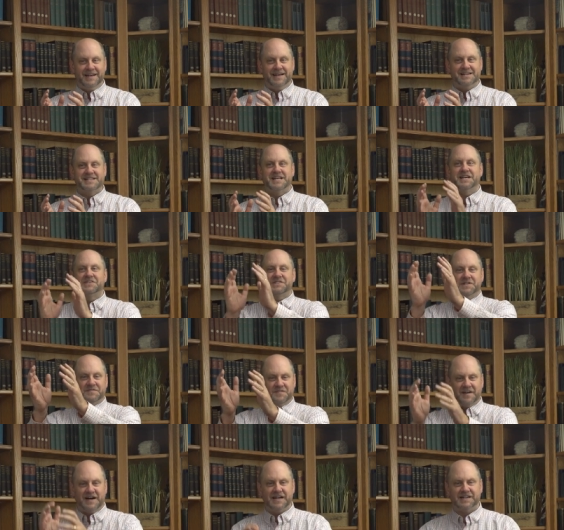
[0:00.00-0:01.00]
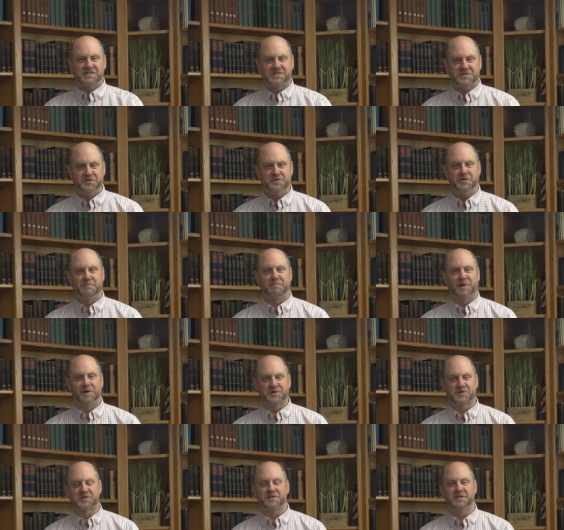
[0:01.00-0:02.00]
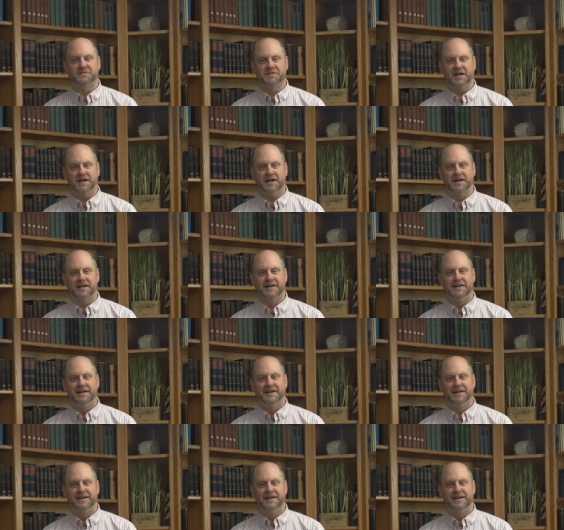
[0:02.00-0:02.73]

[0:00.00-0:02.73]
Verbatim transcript: It testifies to the person of God.